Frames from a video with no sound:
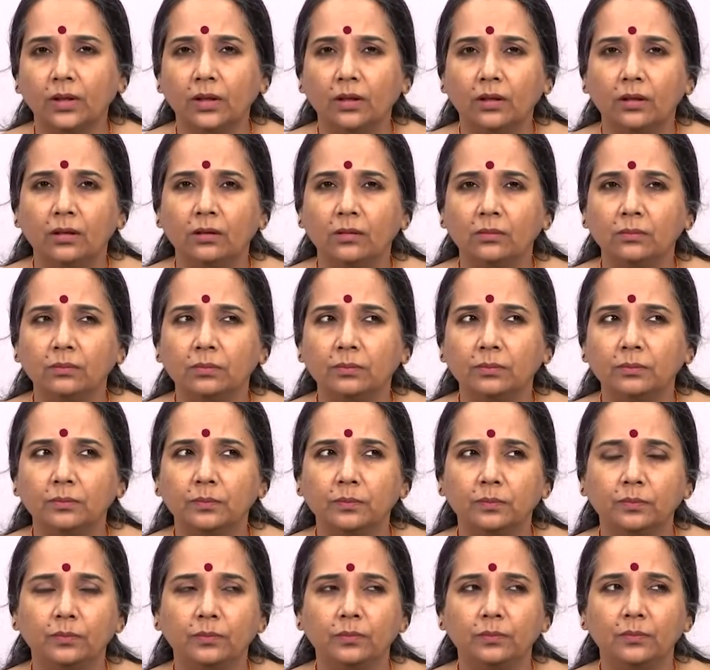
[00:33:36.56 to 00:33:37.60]
uh,
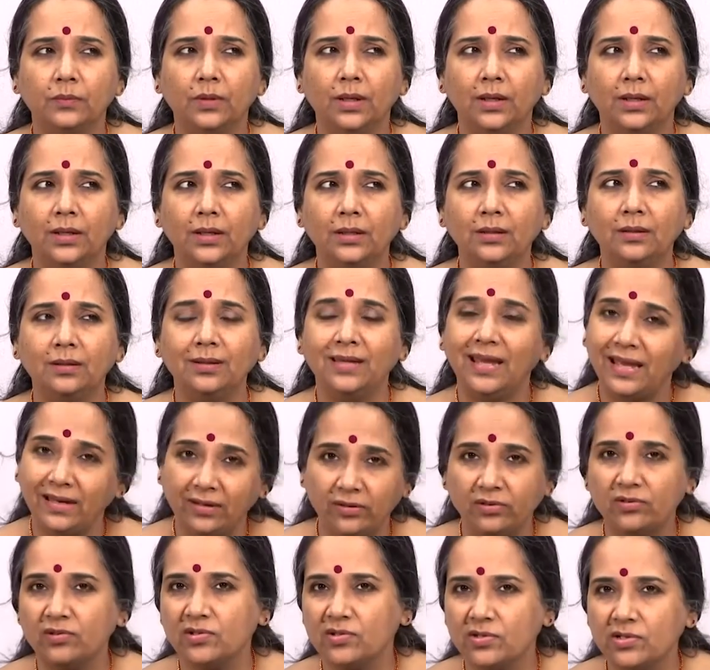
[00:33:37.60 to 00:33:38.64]
another
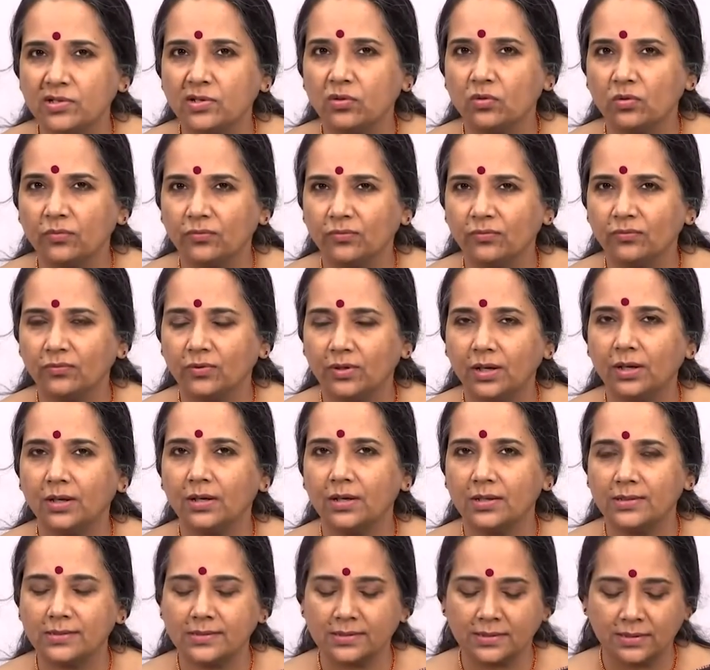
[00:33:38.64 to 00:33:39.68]
characteristic of
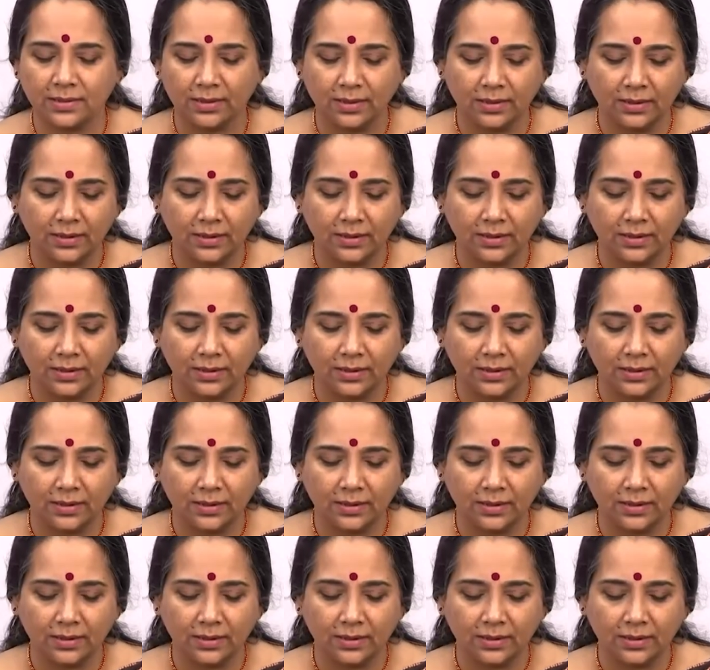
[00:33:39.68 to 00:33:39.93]
ragas.